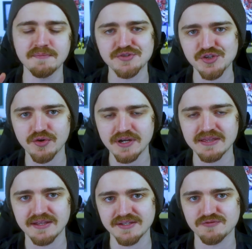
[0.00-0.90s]
am sorry
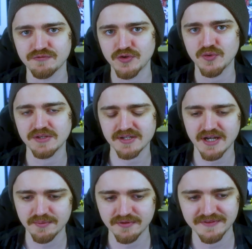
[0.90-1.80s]
that this review is a
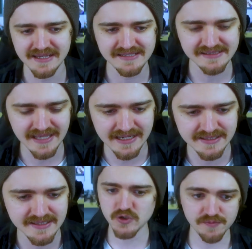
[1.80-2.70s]
couple of days
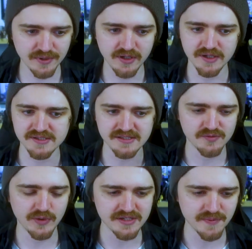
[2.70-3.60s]
late, just because
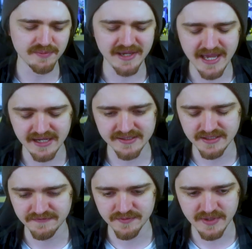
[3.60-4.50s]
this week's been a bit
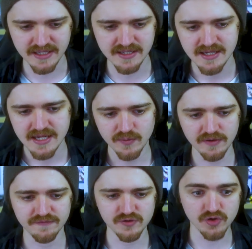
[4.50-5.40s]
hectic for me
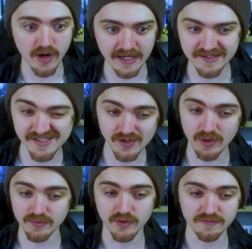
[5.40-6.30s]
with trying to still
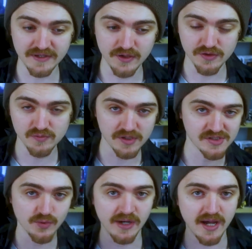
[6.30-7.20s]
upload videos
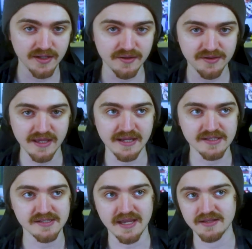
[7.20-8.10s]
whilst doing other
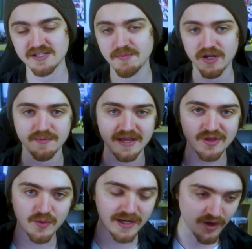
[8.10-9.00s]
things. And Spider Man
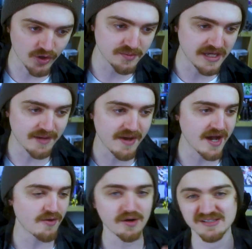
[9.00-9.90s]
No Way Home came
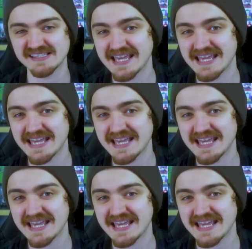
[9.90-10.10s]
out. I was